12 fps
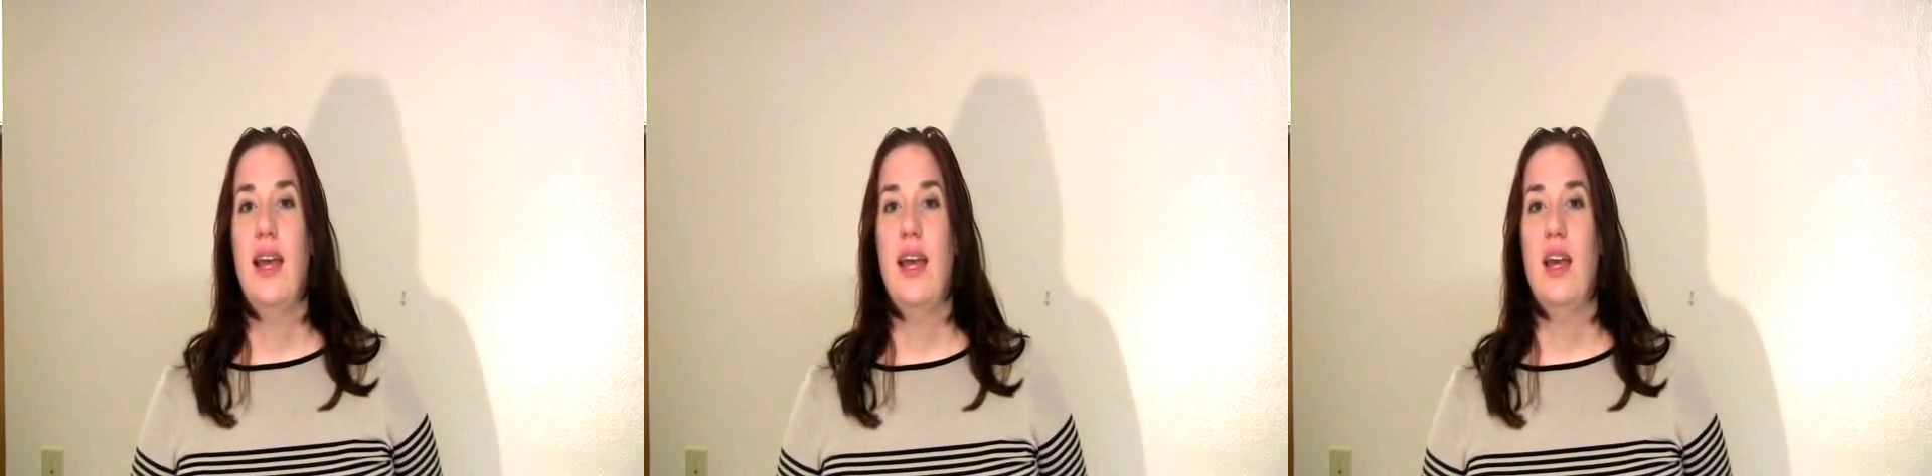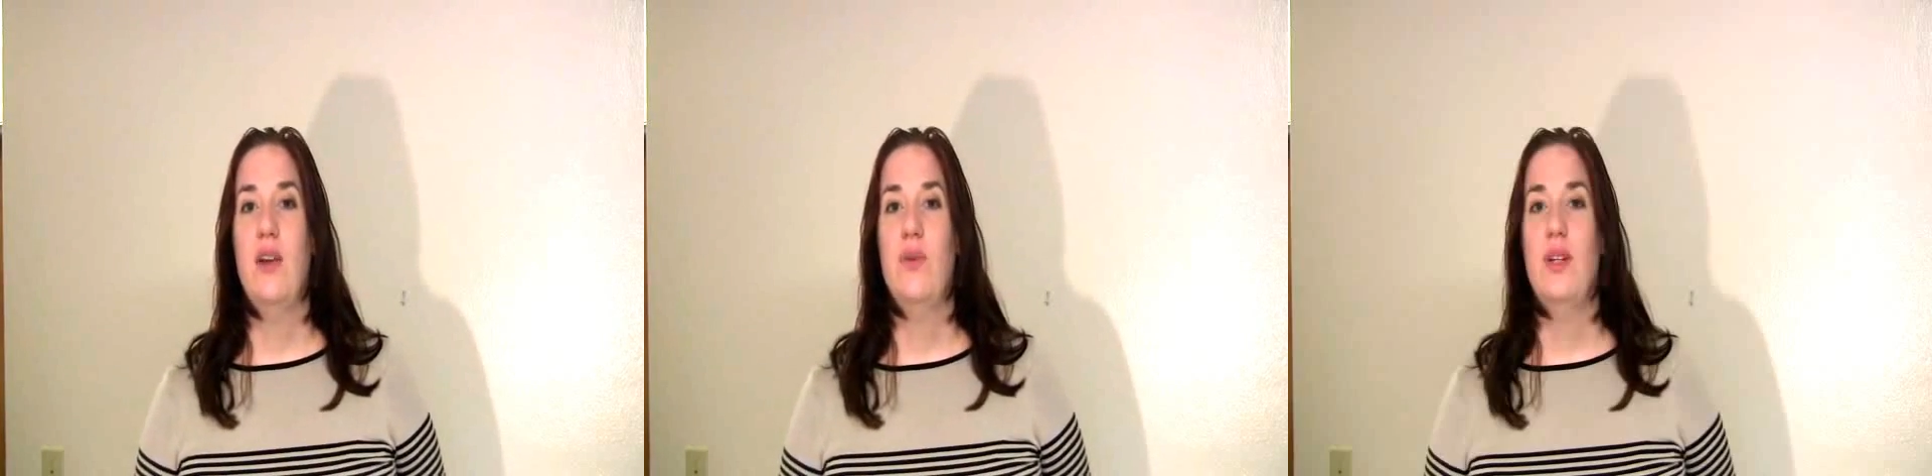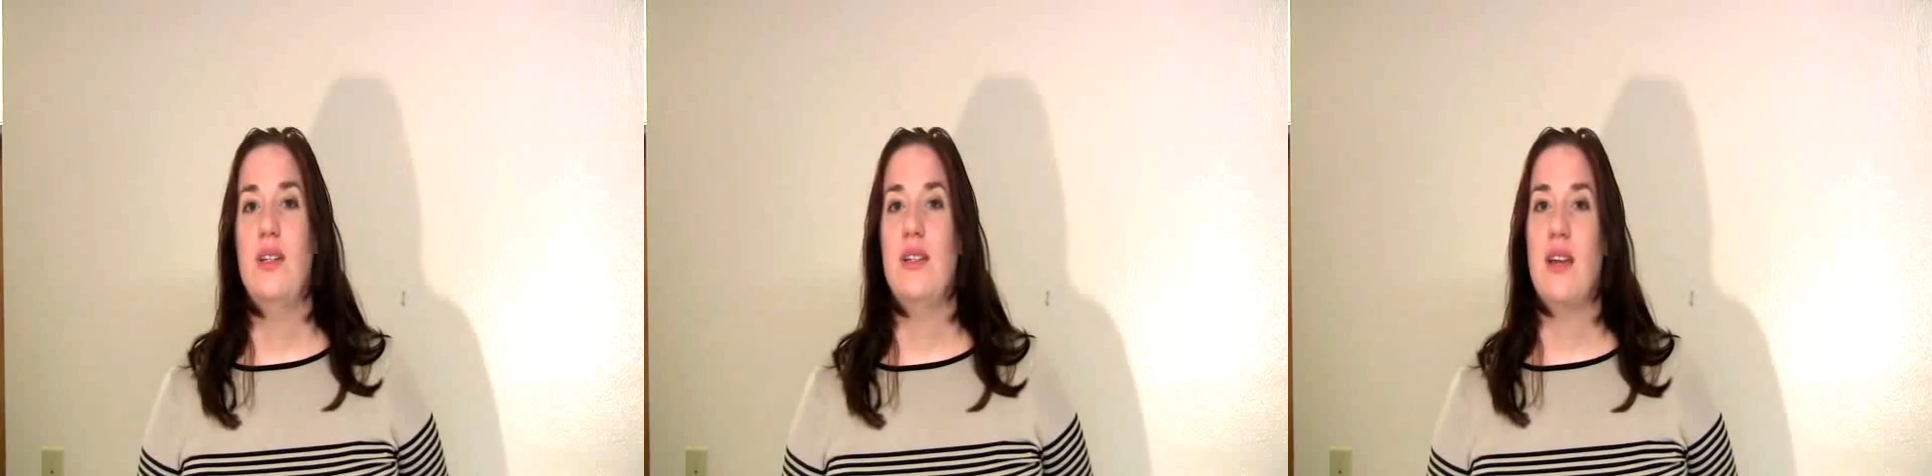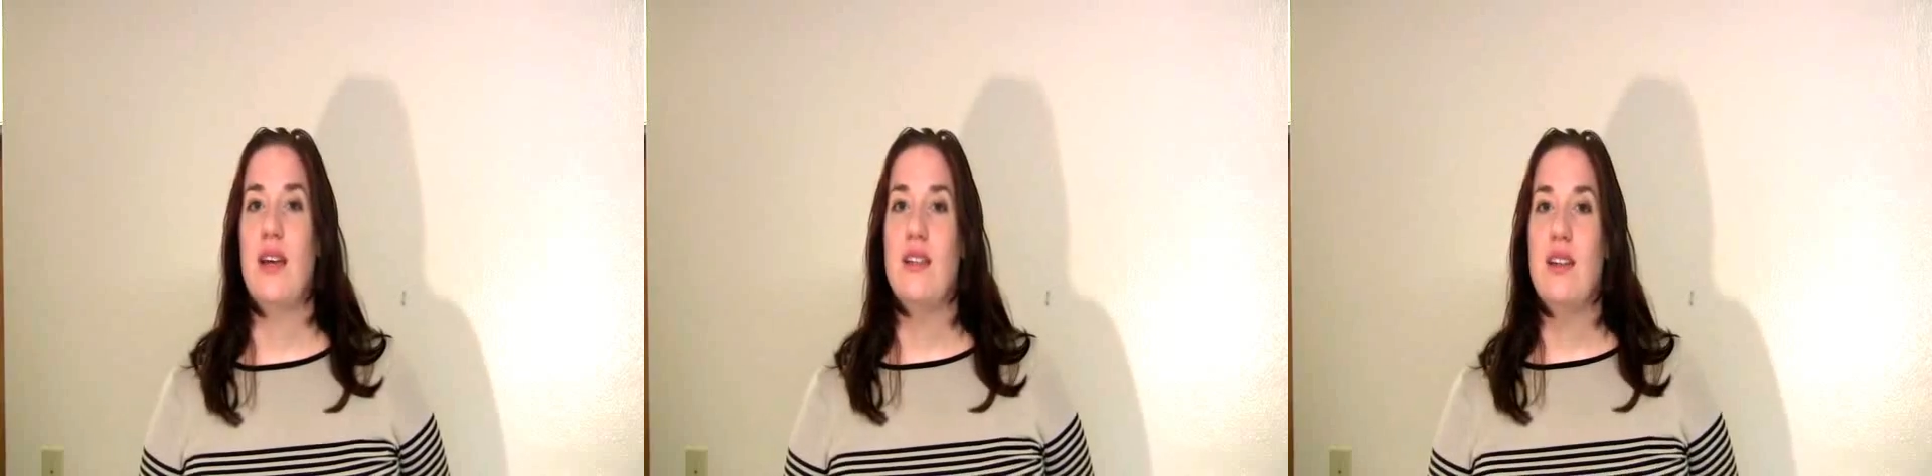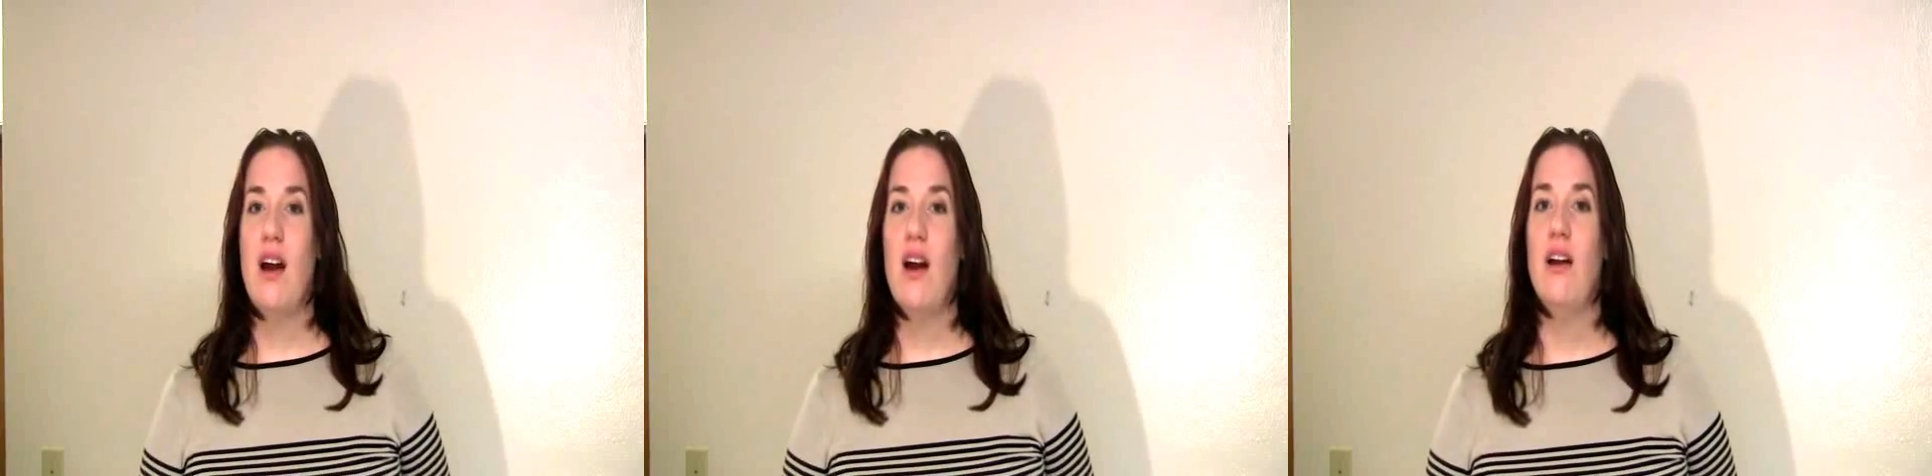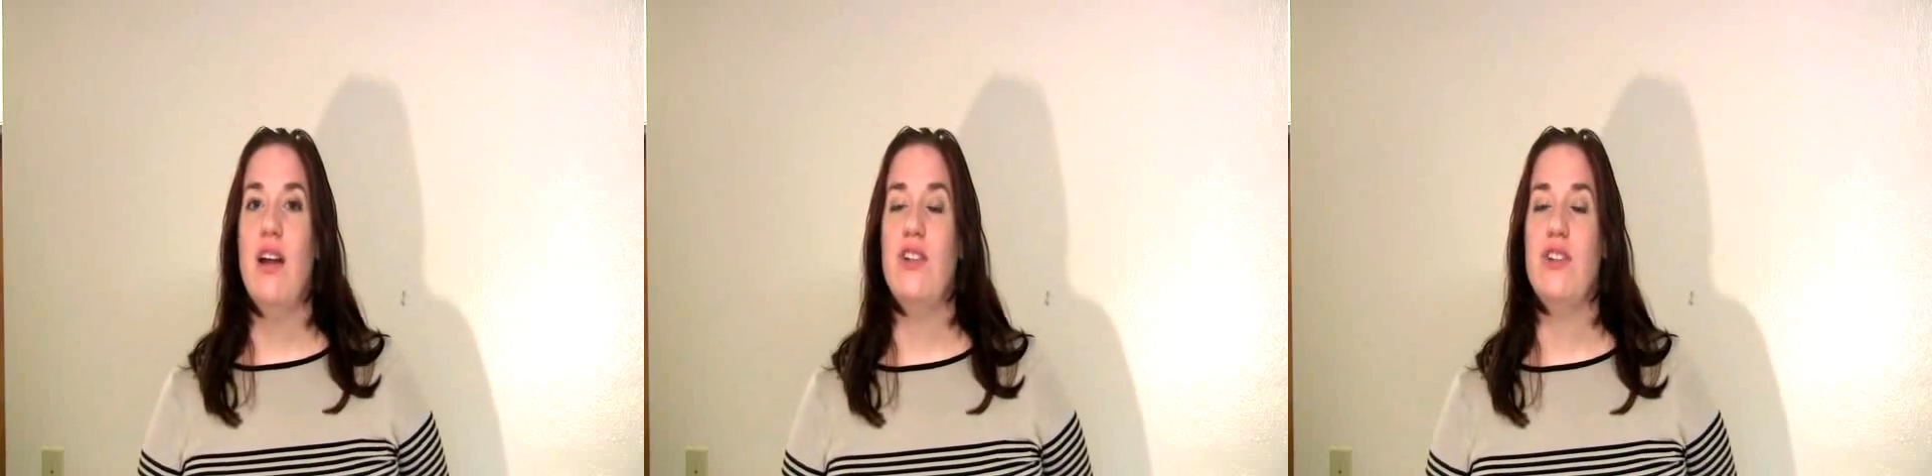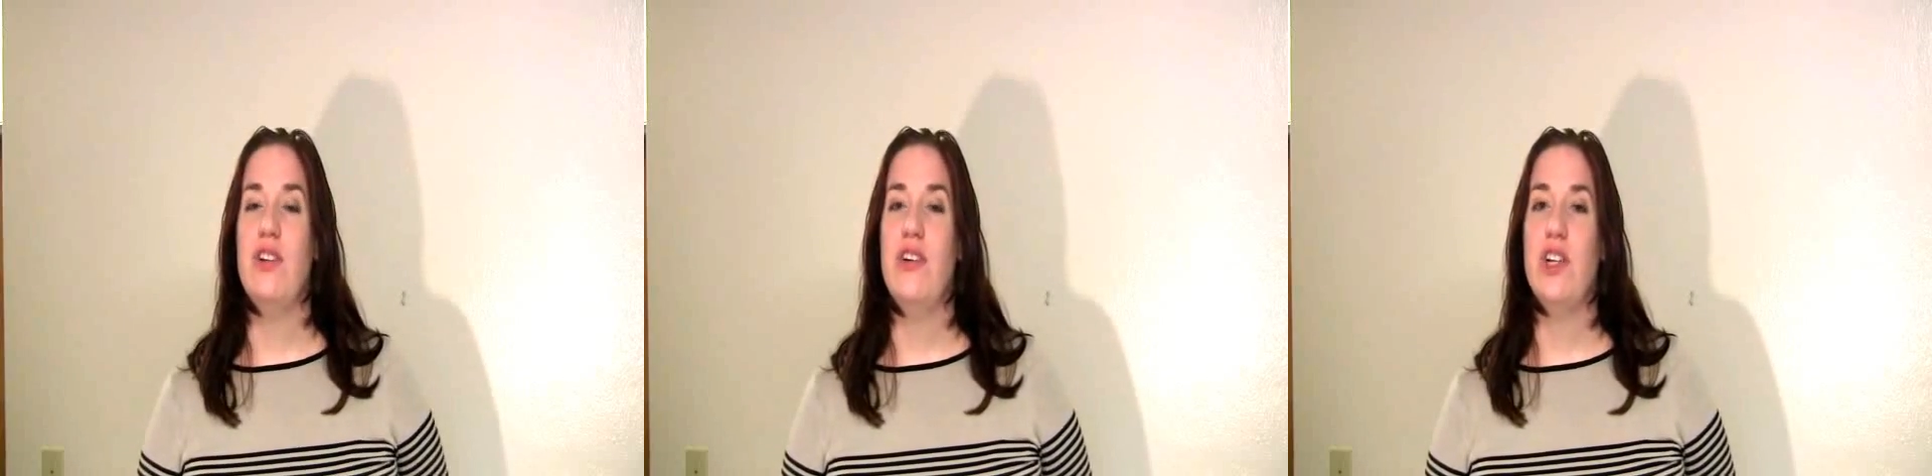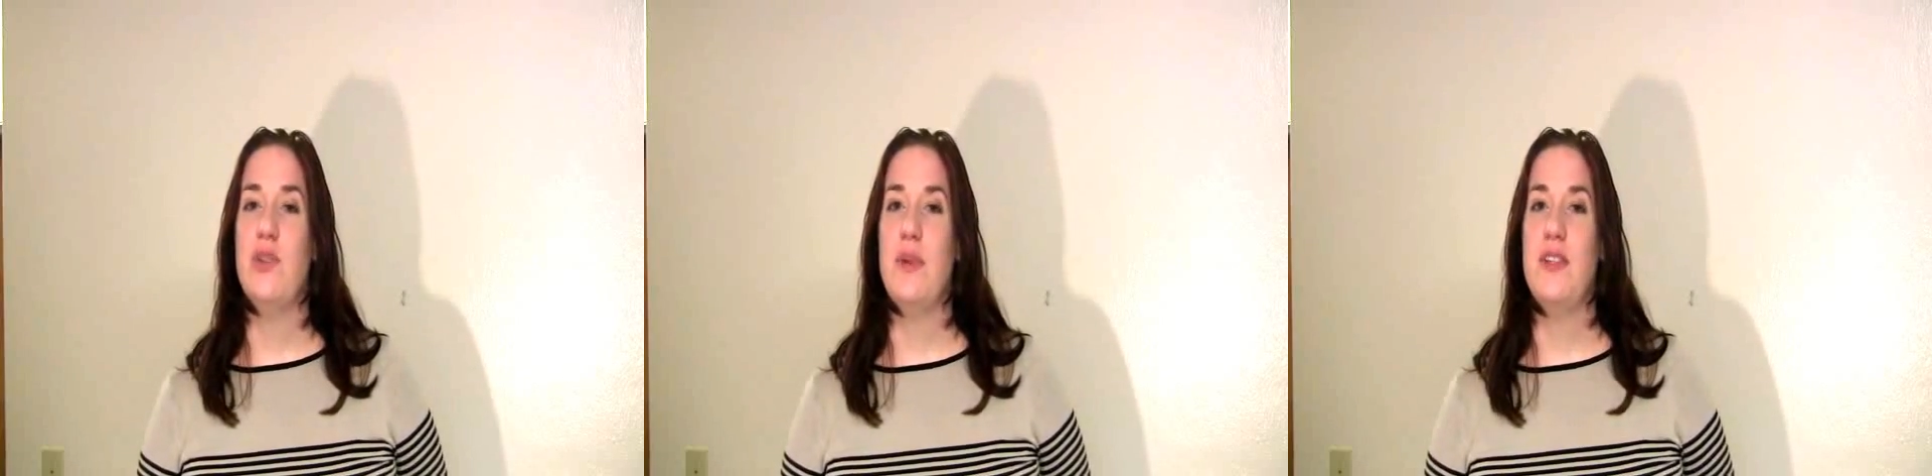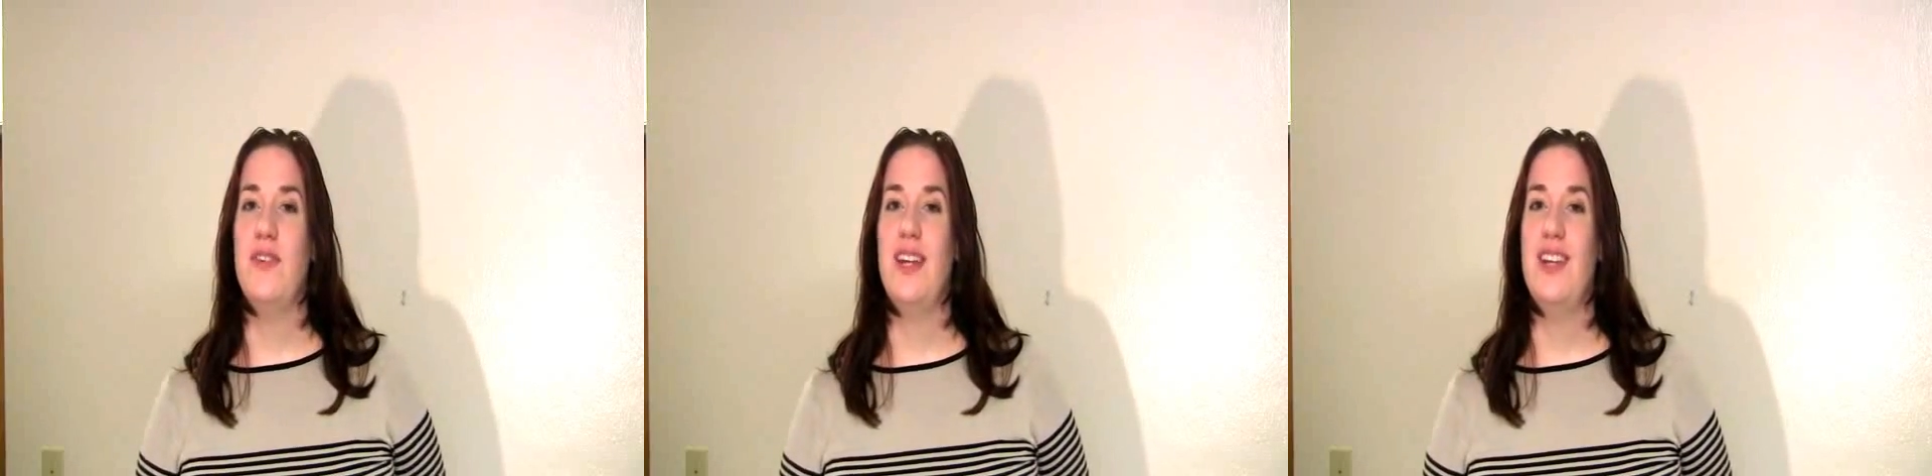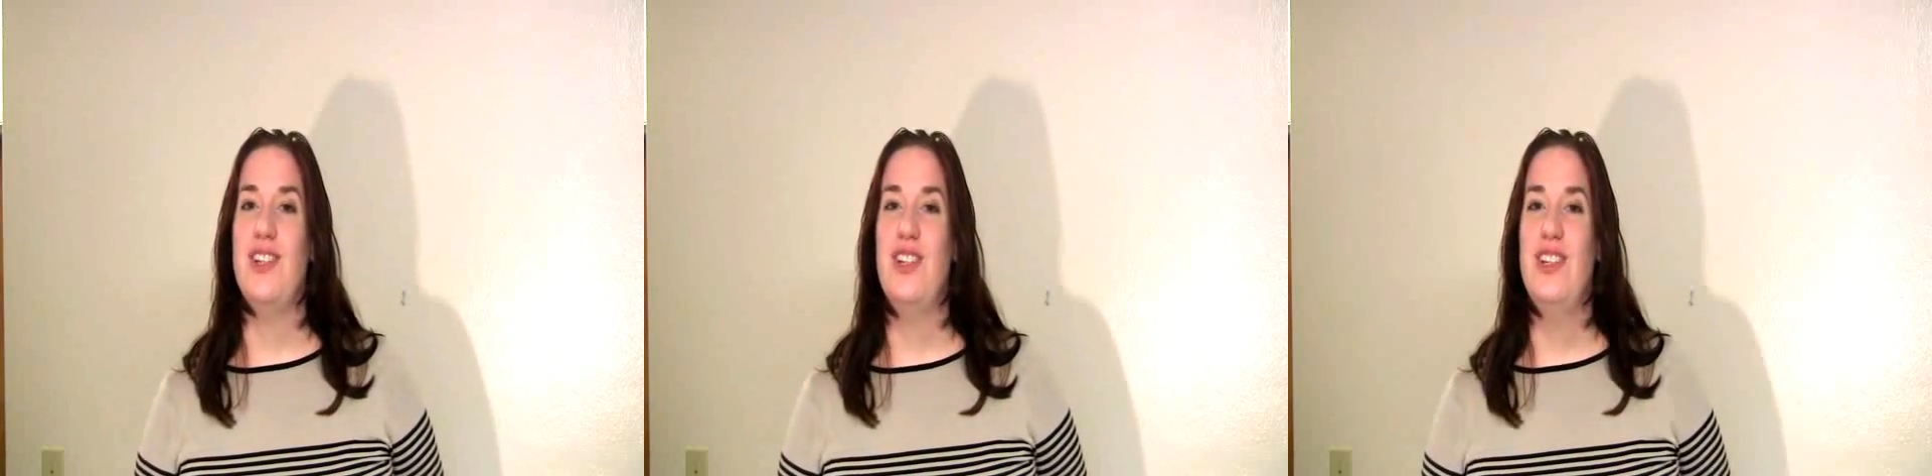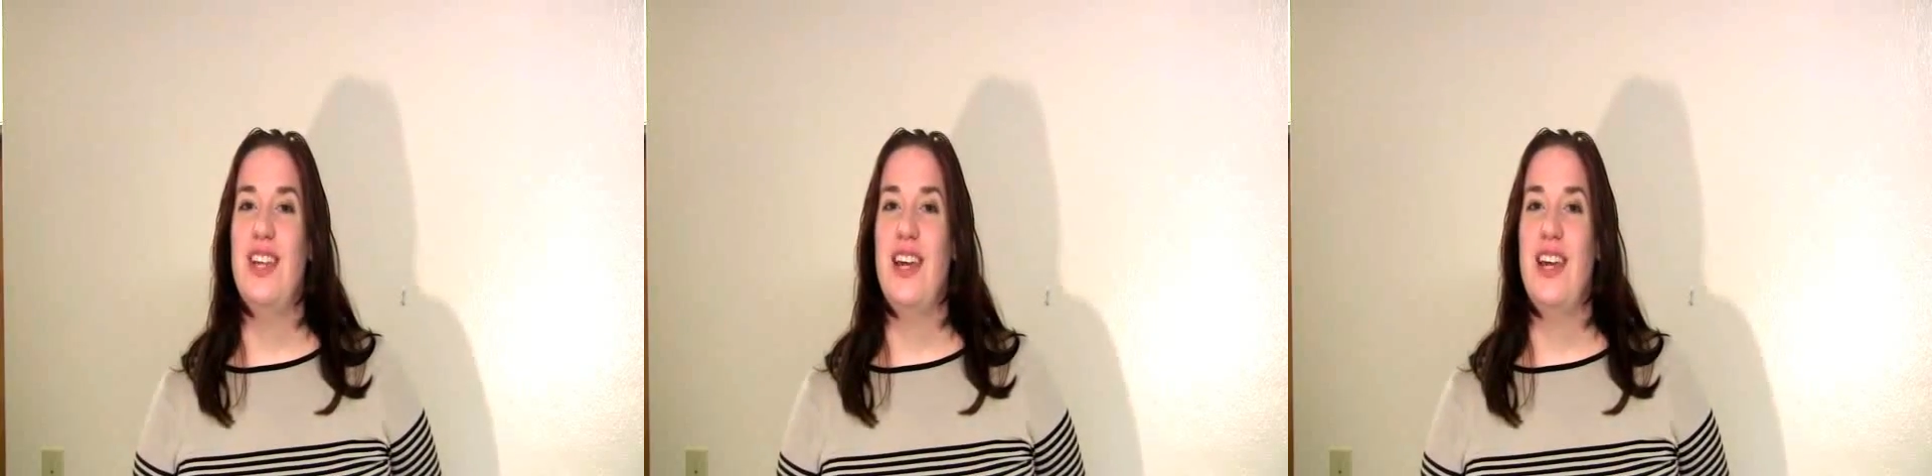and we discussed our engineering specifications